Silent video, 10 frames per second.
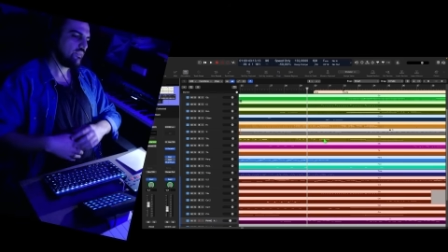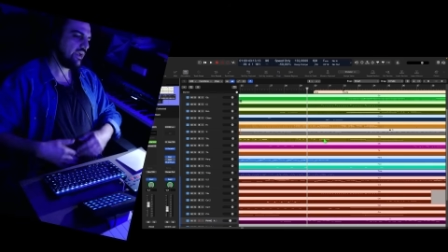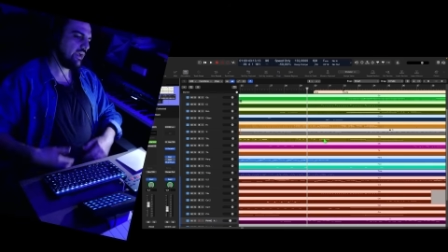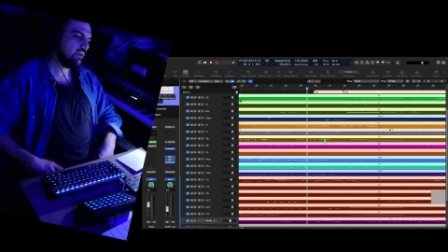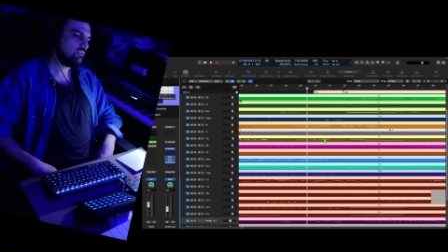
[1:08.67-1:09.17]

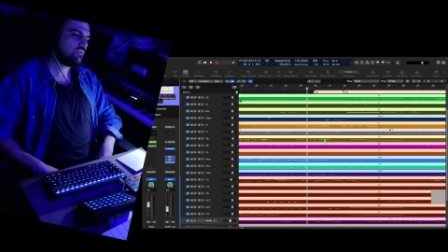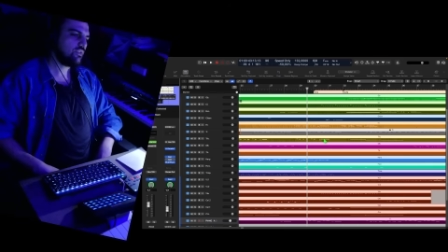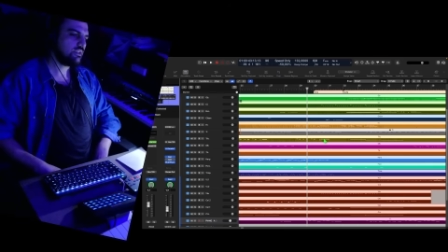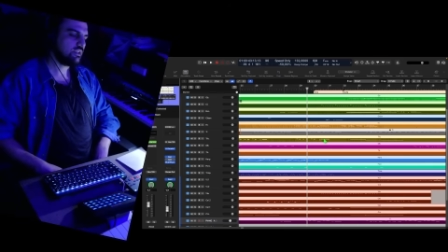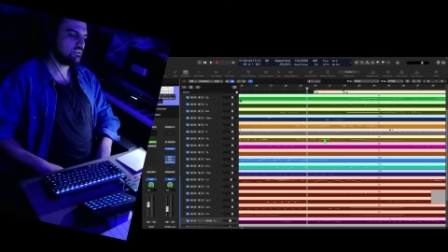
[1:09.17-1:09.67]
Everything
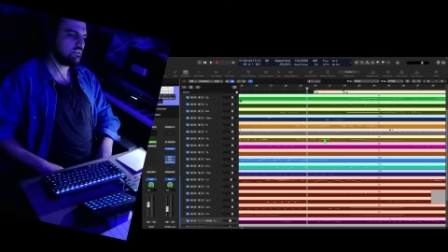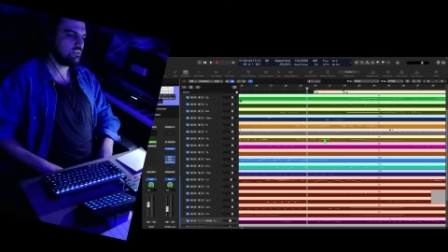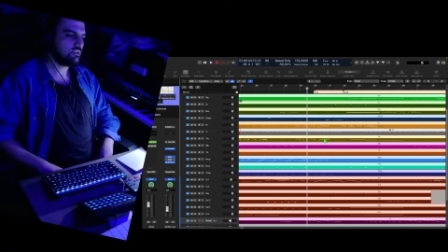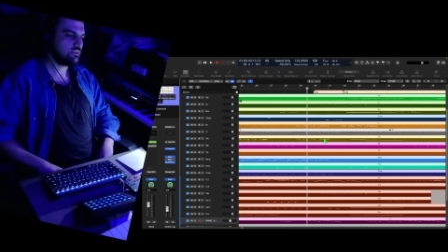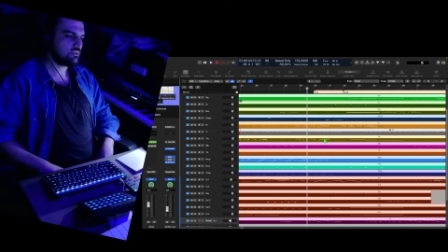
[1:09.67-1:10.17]
that
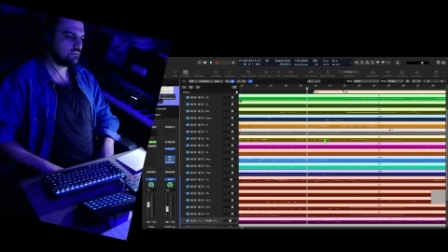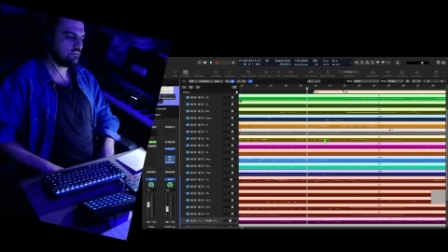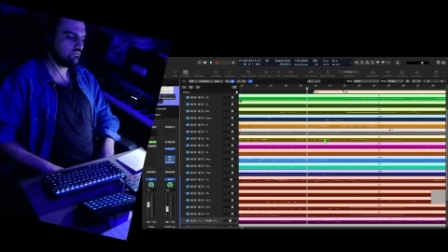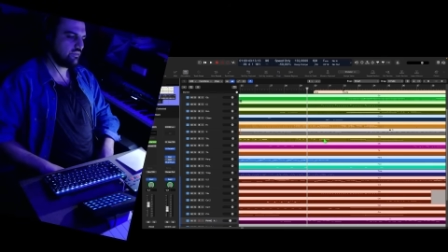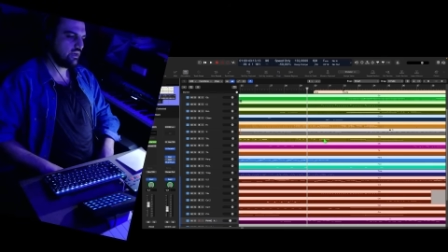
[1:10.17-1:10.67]
is
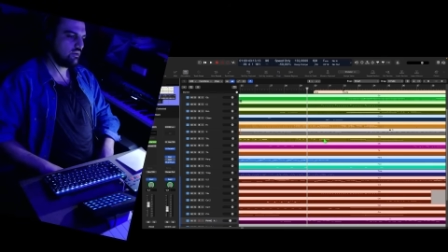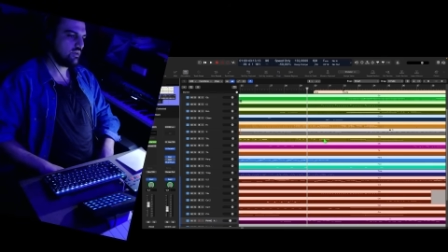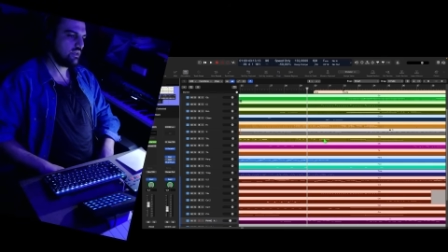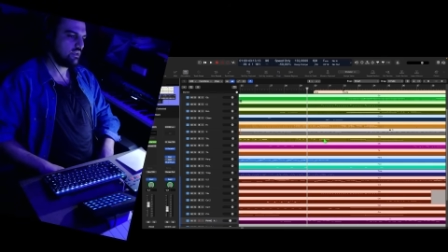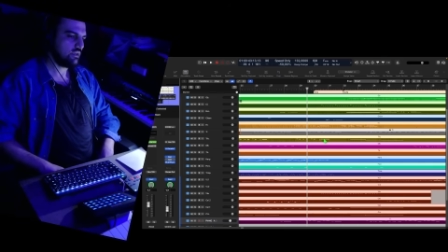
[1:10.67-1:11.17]

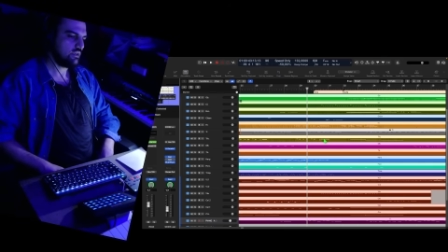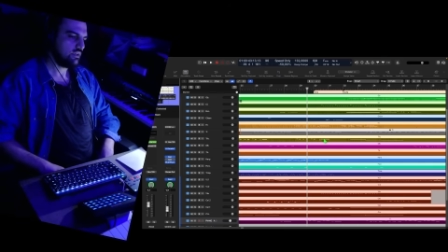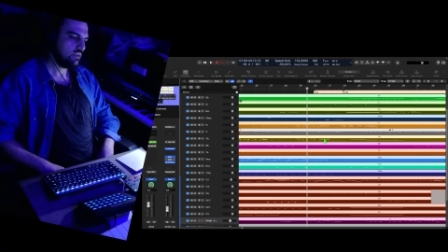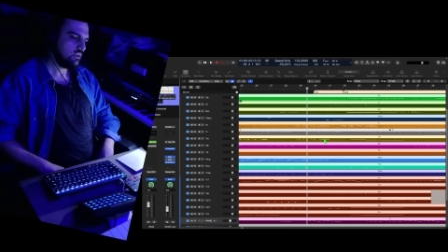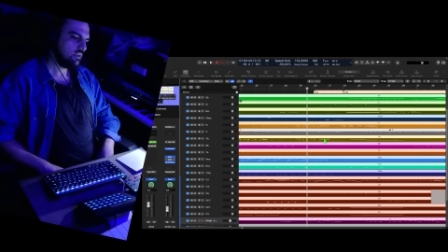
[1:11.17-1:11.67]
very
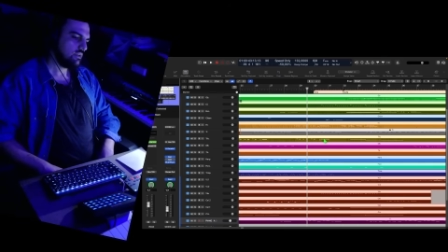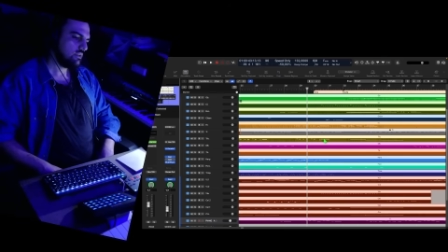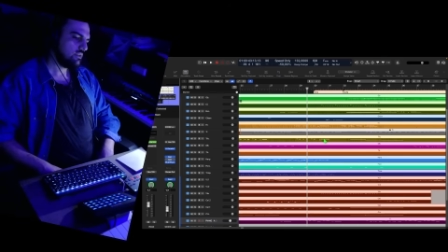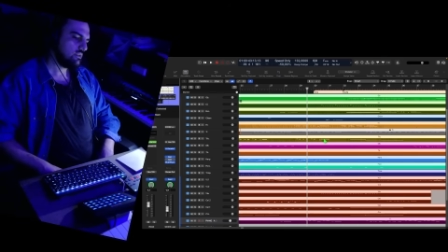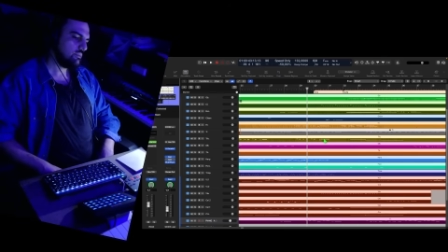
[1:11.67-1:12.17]

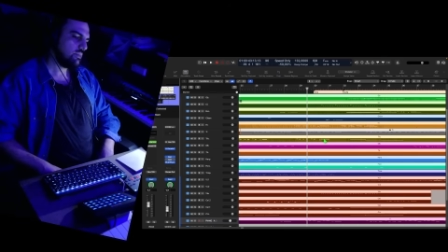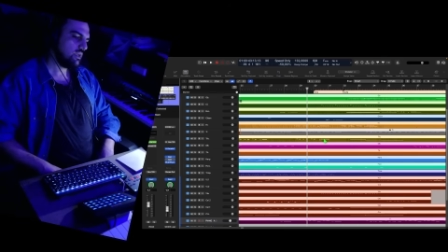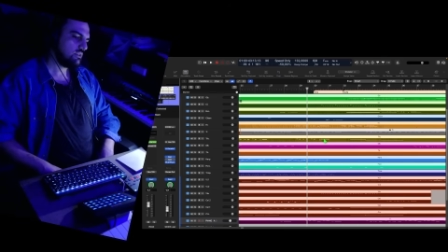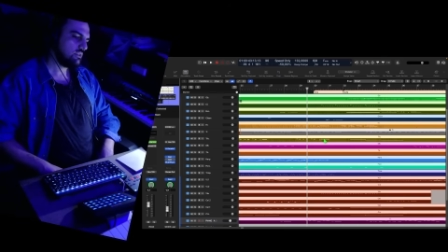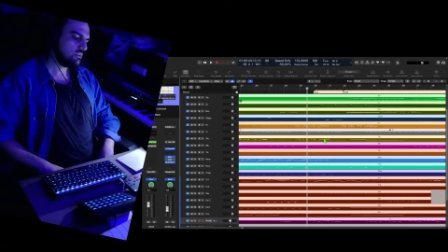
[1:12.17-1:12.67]

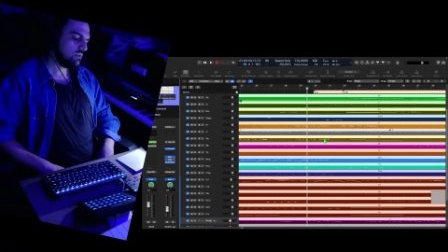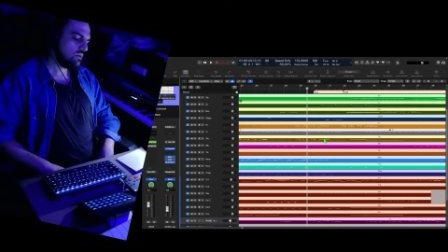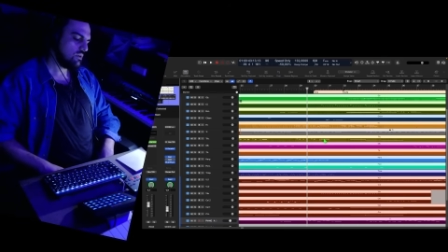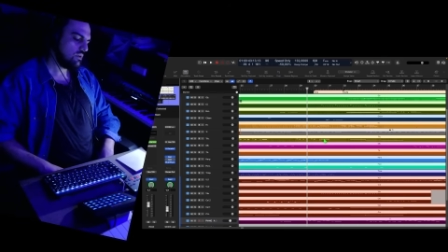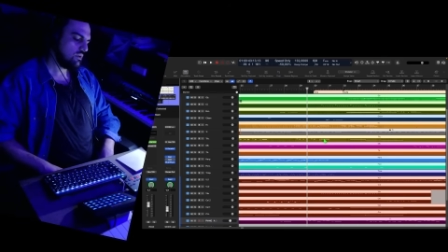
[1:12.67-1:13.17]
dependent
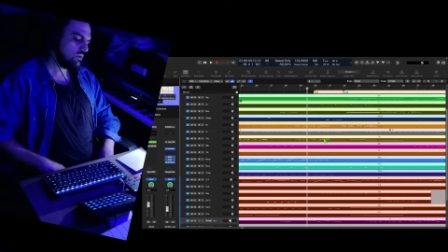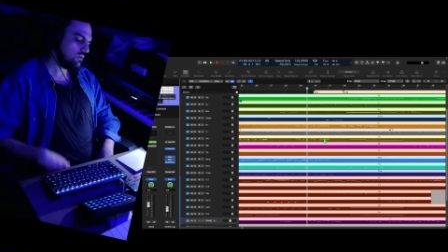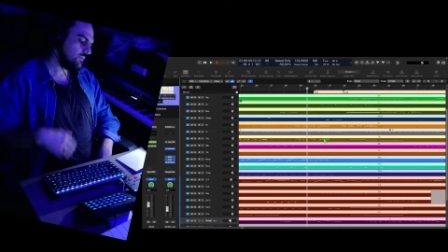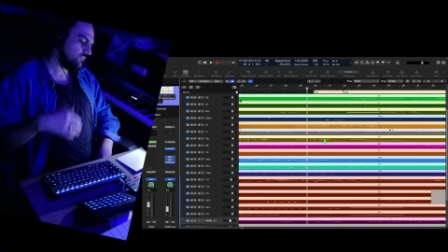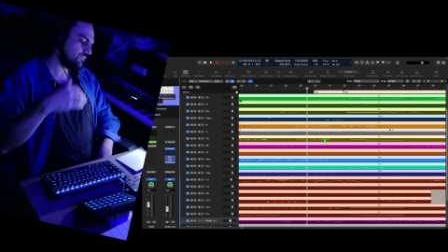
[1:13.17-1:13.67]
on